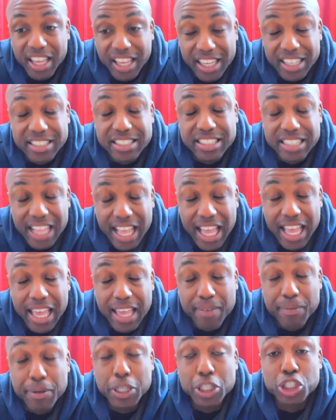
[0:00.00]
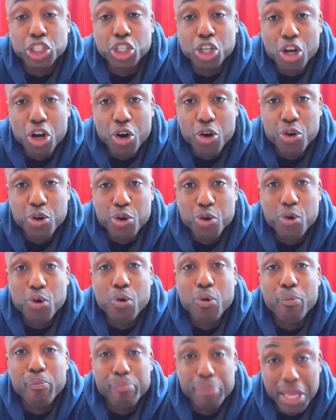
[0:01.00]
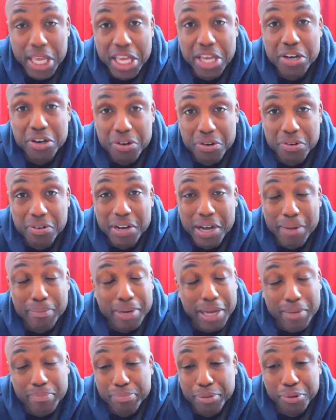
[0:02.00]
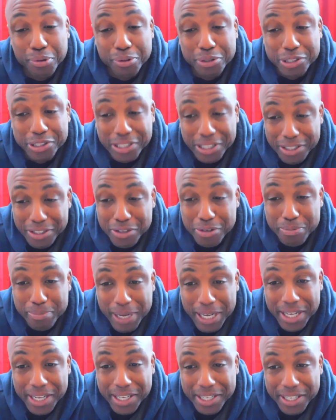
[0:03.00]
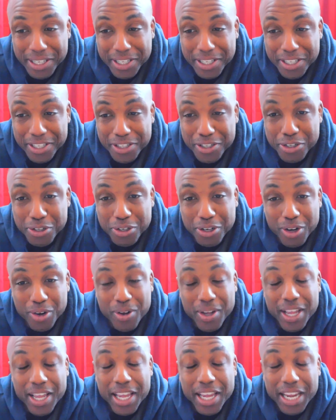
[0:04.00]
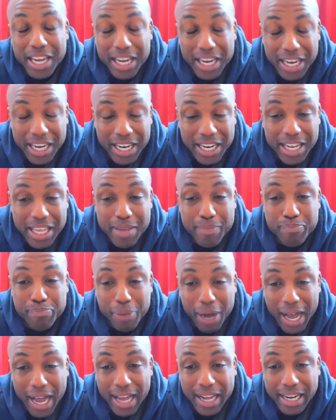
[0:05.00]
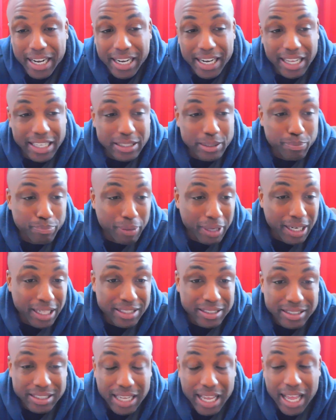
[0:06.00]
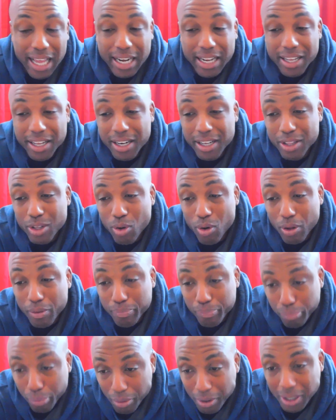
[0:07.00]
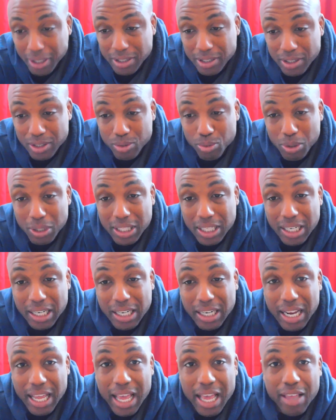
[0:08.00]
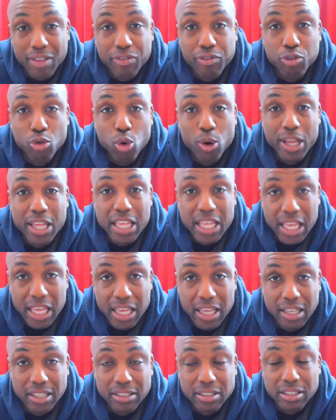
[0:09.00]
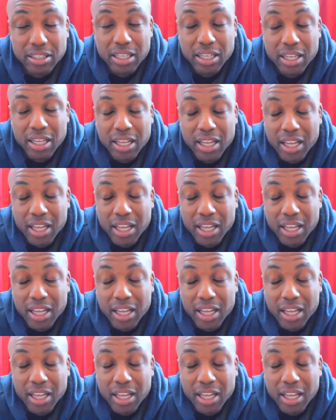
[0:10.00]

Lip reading: His name is Colonel Beal. I'm not bullshitting you, man. You know, anybody that's been inside of Illinois prisons within the last 40 years,